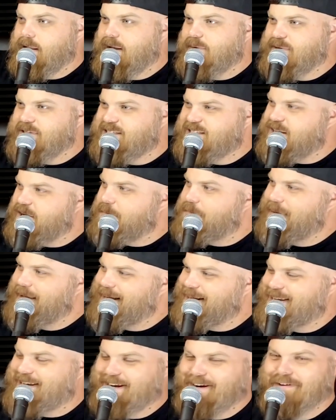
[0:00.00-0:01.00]
it was still
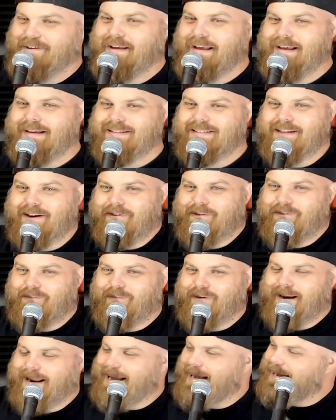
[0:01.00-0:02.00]
Pikachu. So
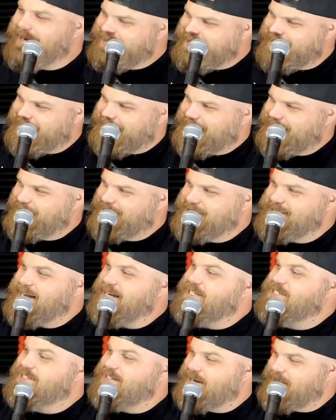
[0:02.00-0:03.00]
what I did was
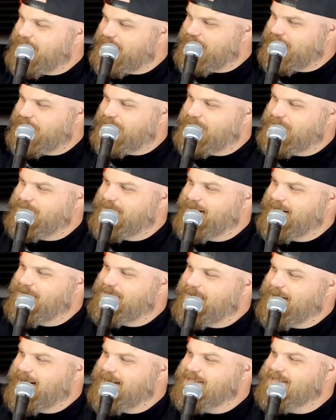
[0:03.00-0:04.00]
I shared the
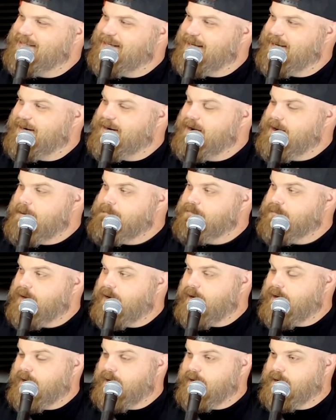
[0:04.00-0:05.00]
meme and I said,
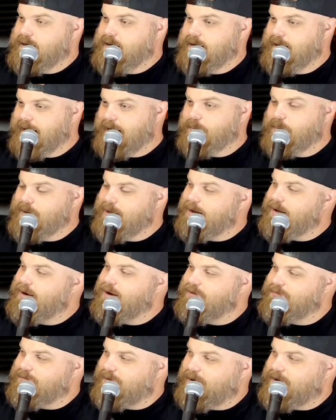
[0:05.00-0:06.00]
uh, yeah, we
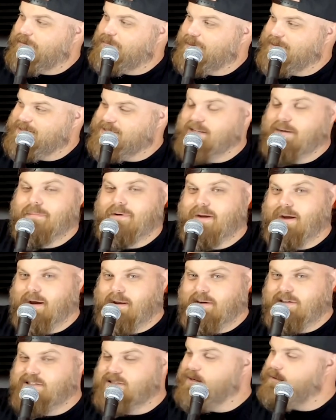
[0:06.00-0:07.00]
all evolved, but some of
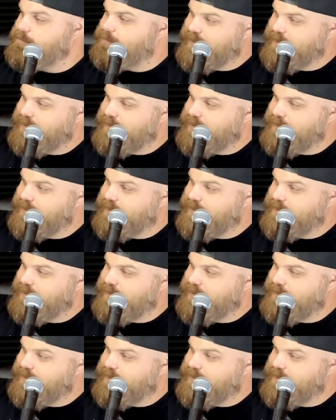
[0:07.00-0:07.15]
y'all are still